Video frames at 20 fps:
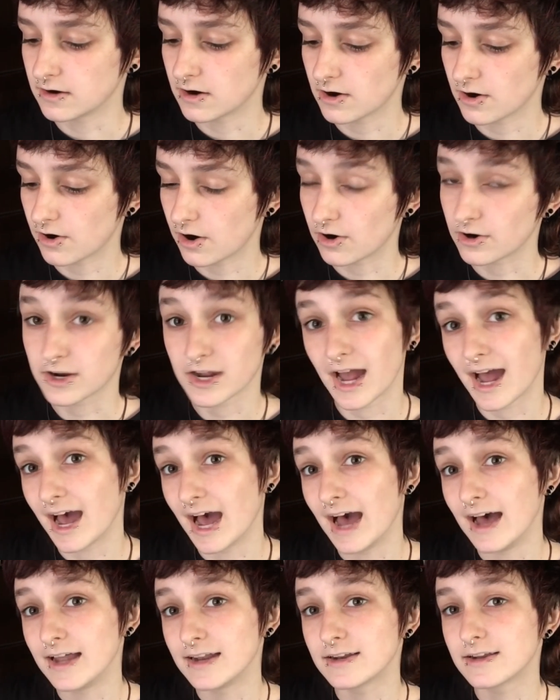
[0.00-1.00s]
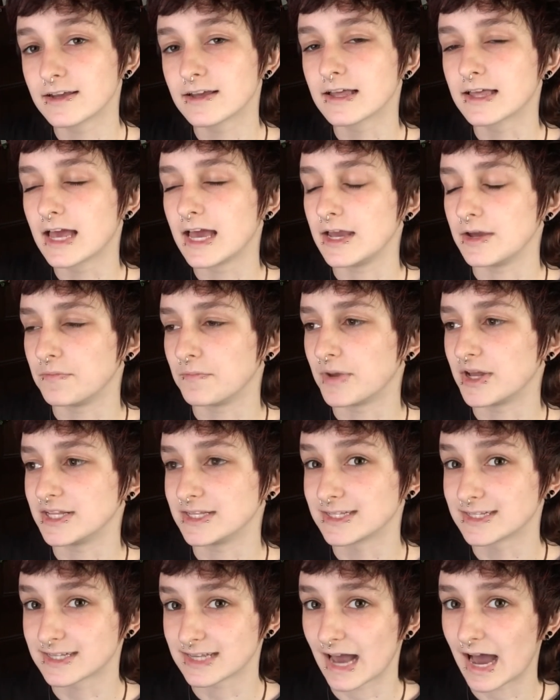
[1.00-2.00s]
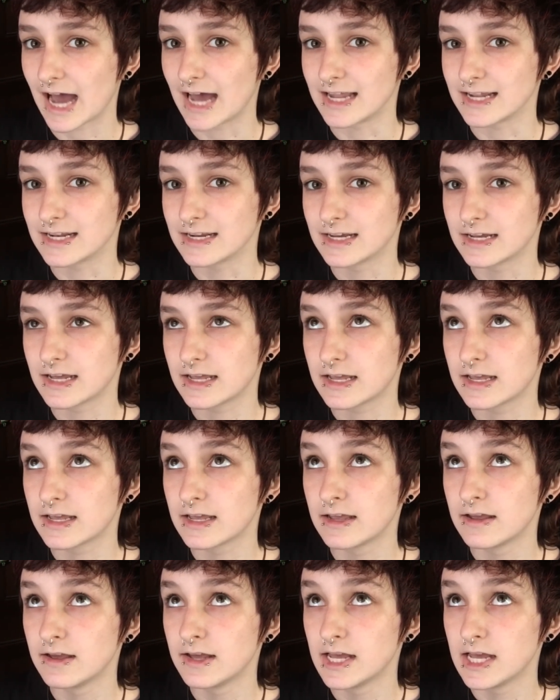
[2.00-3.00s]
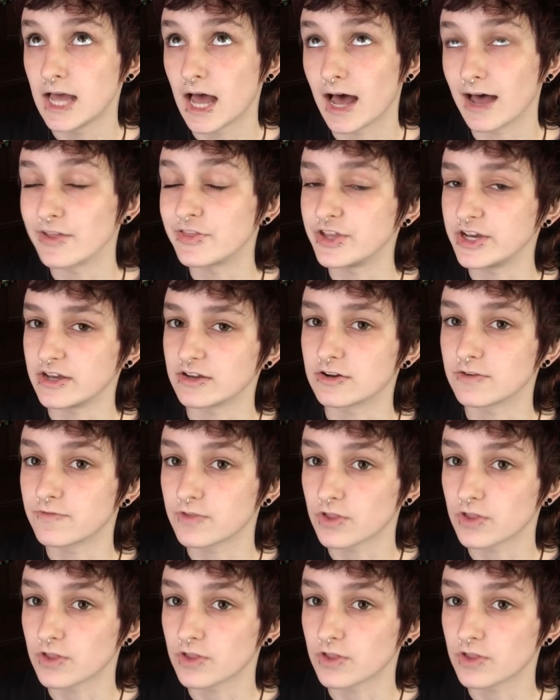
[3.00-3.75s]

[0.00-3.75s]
our cat came and sat at the end of the